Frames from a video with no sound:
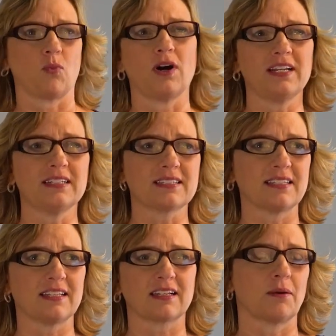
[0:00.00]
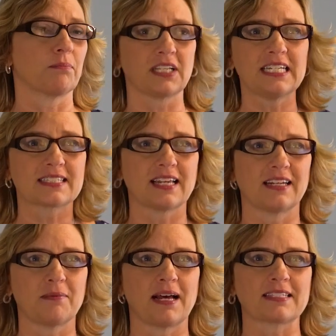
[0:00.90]
What is the complete
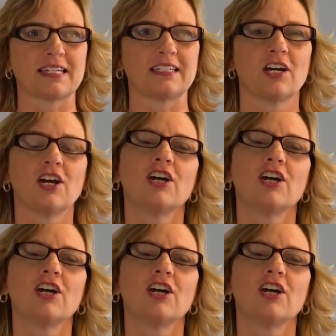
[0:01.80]
Sunday Basket?